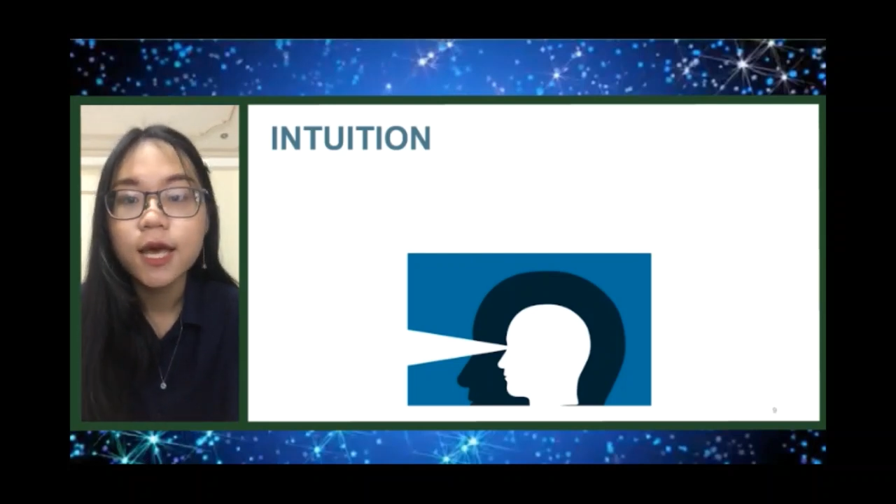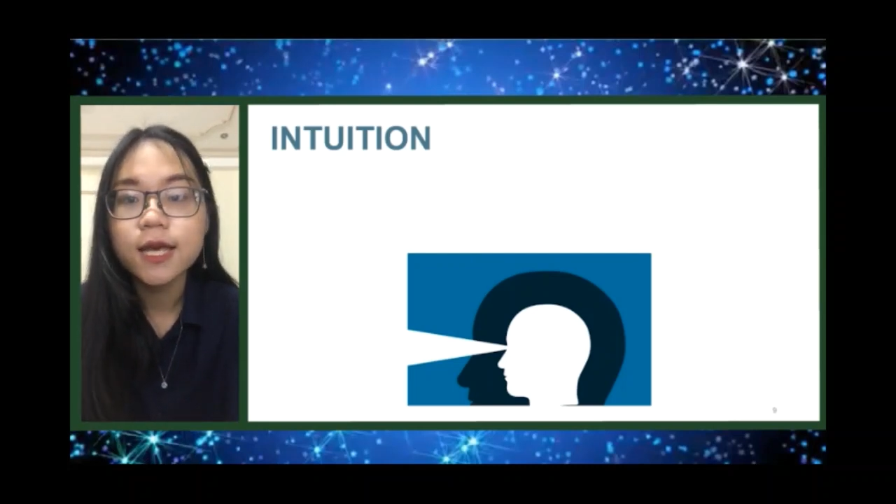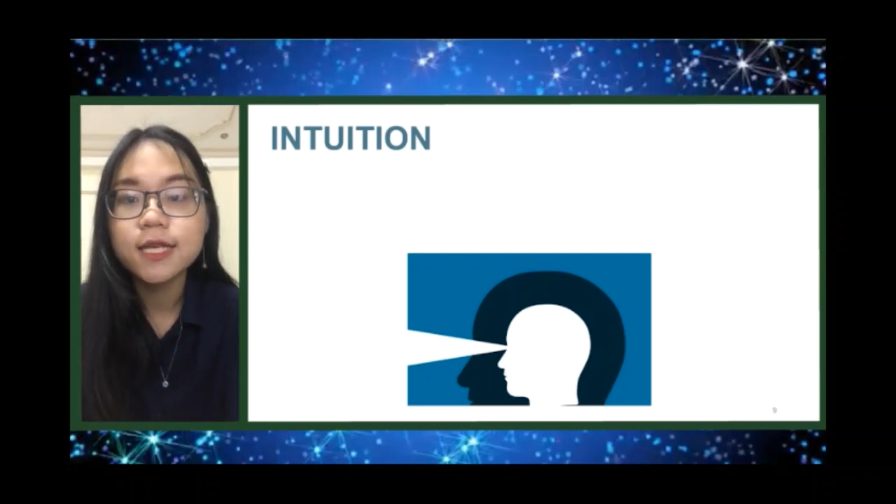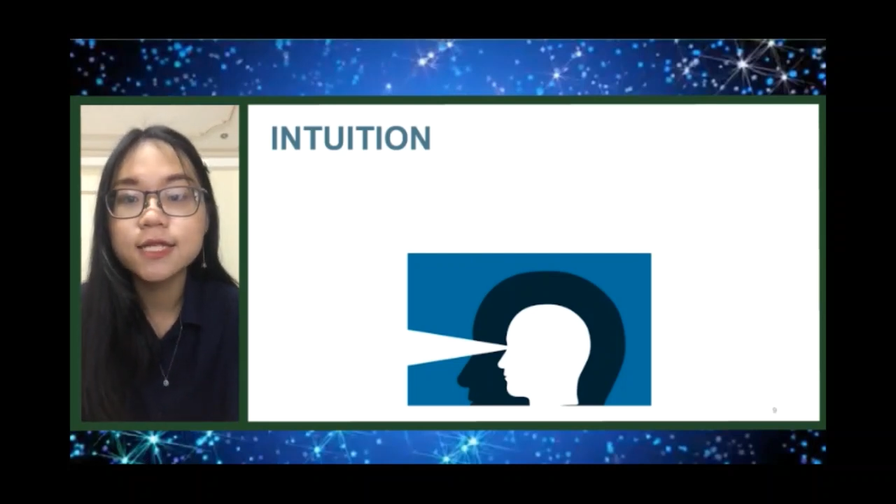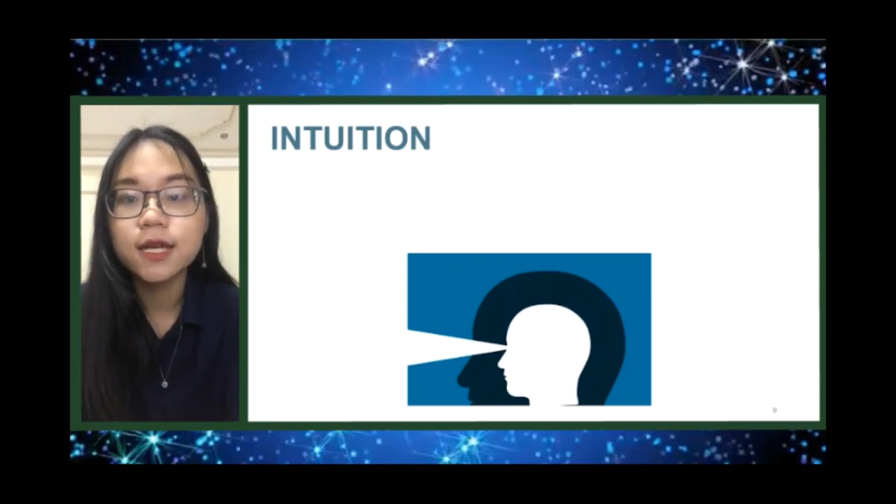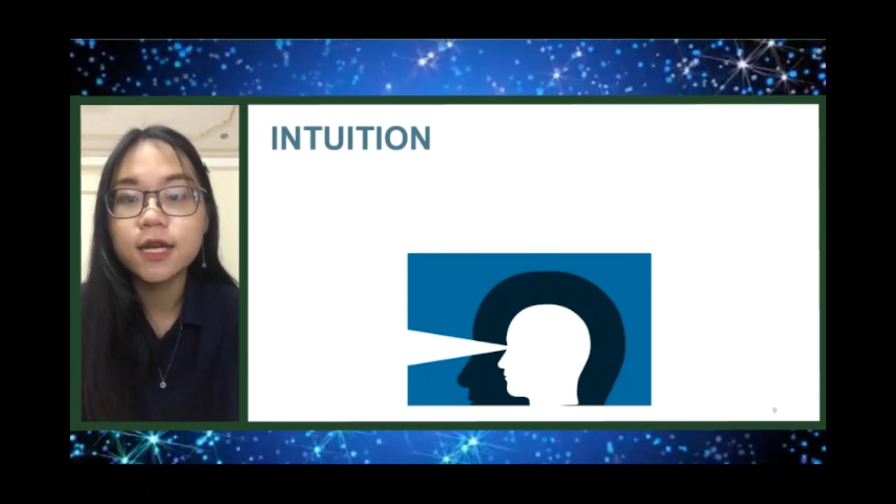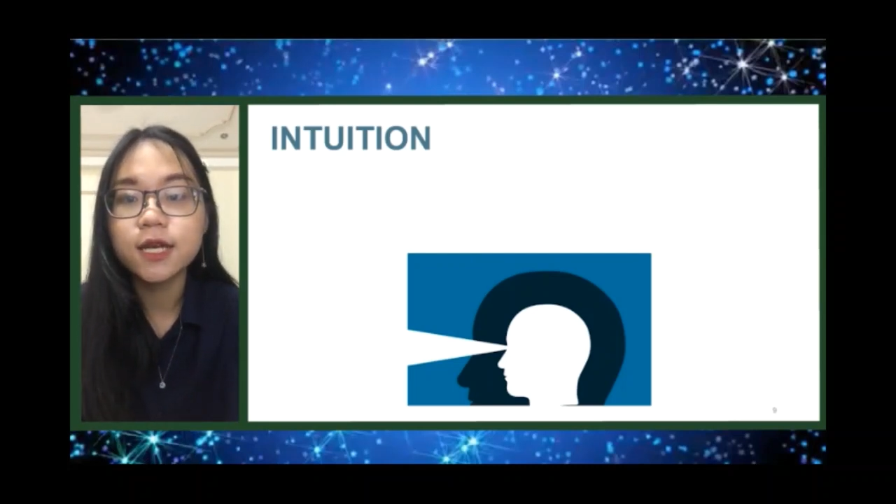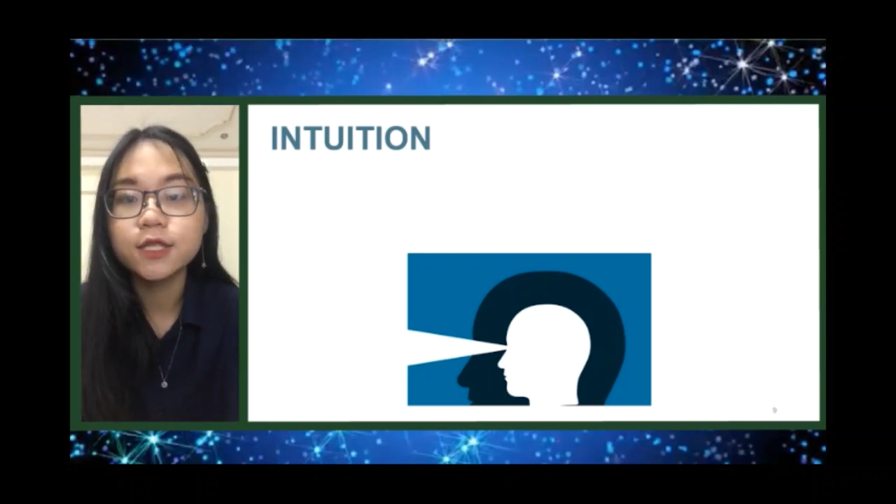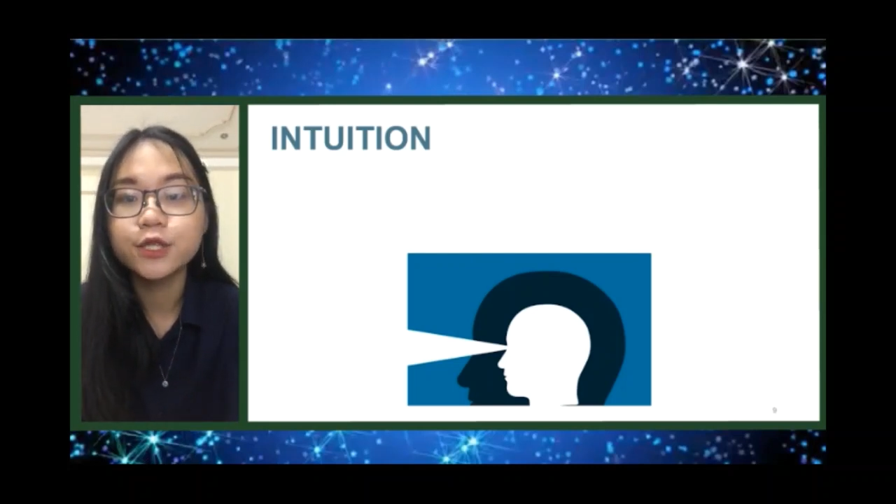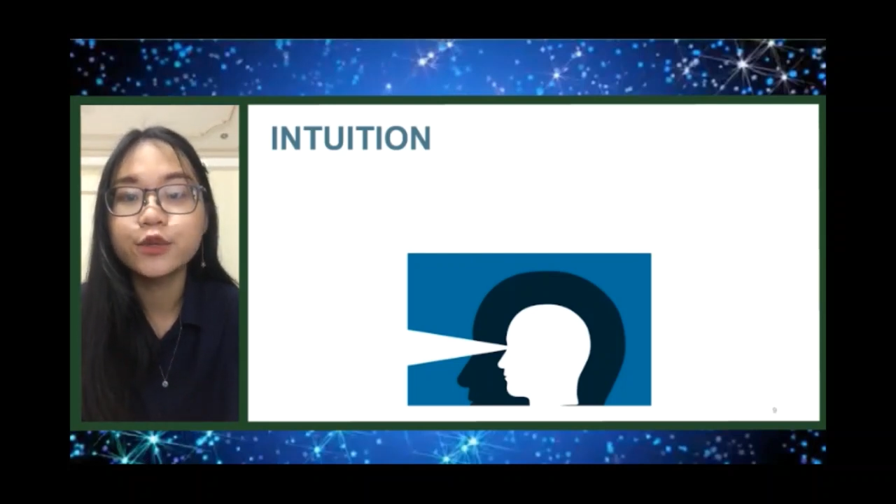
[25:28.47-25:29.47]
is the
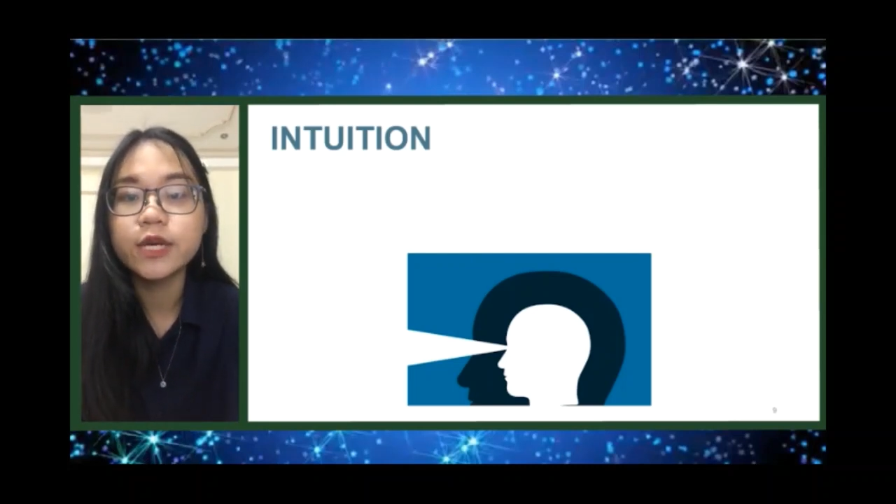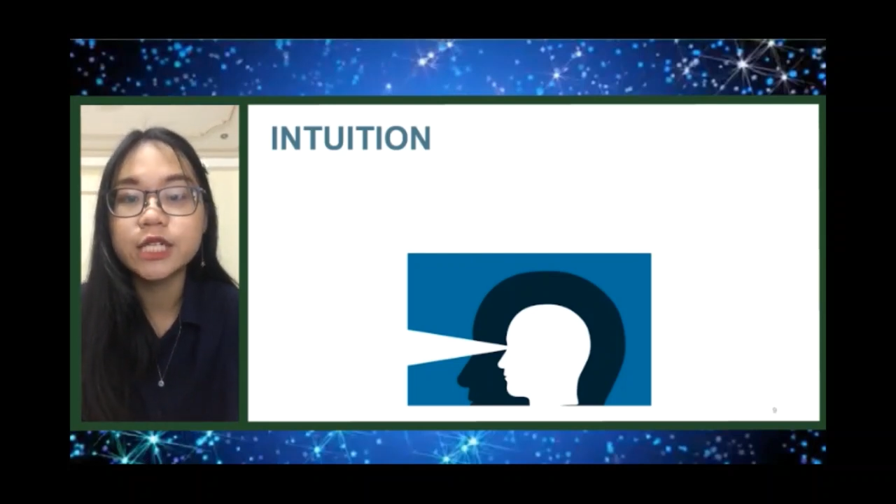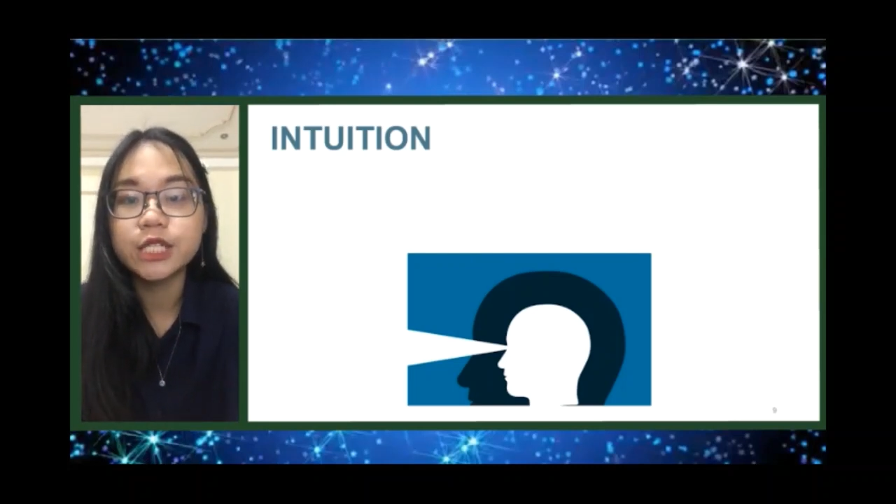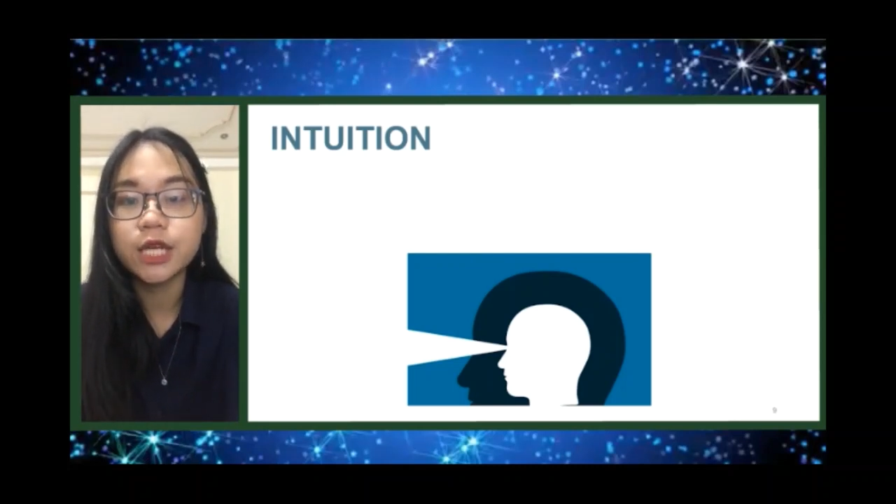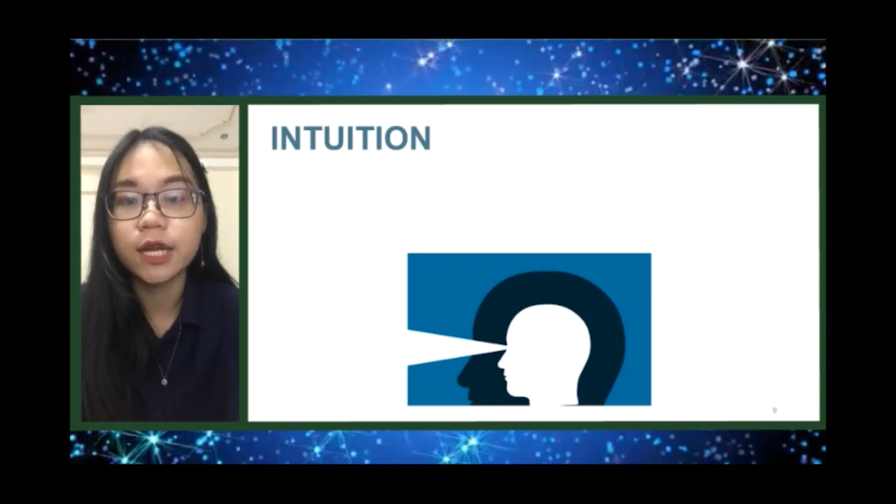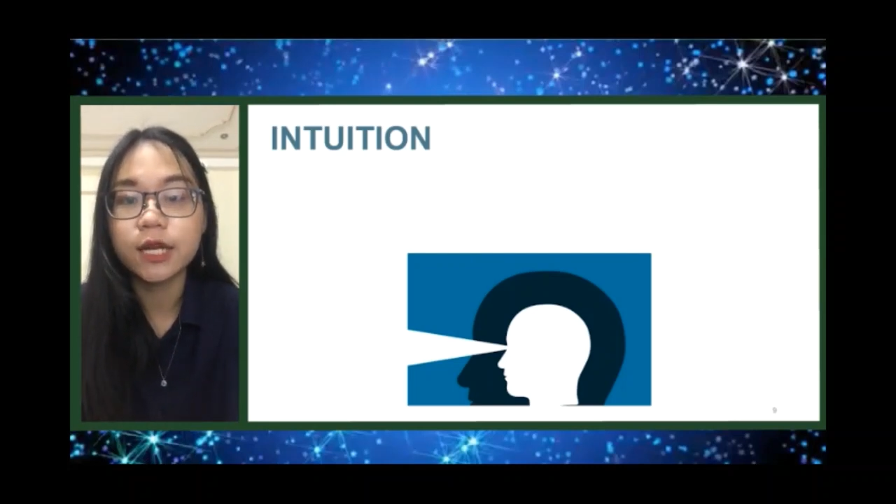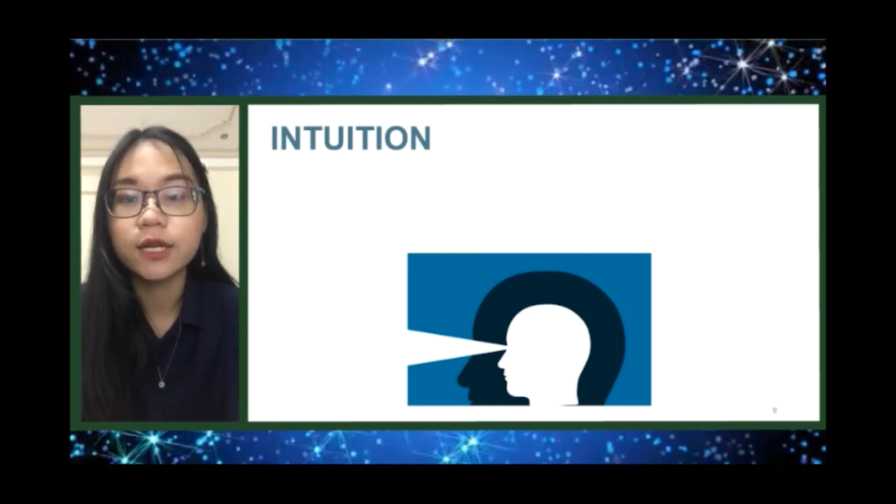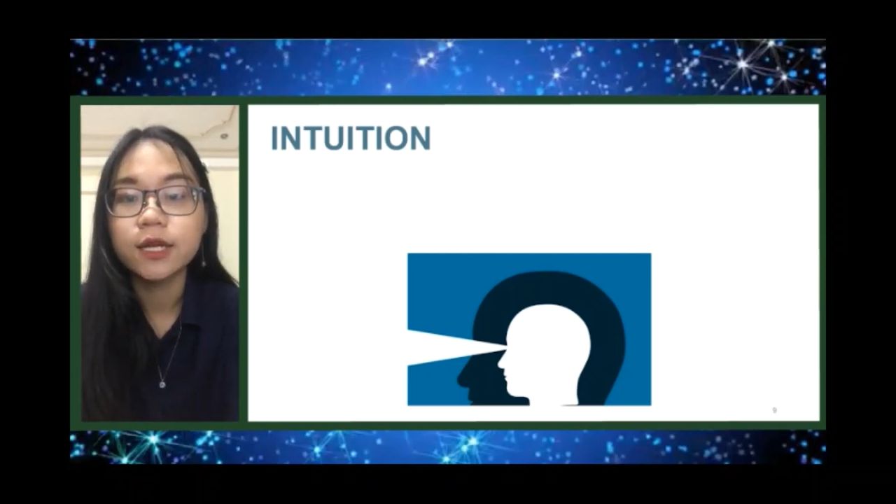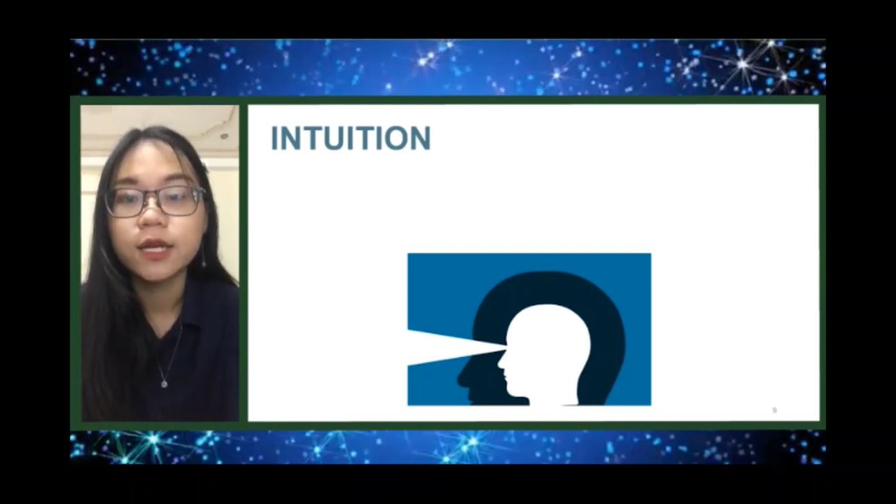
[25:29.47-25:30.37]
intuition,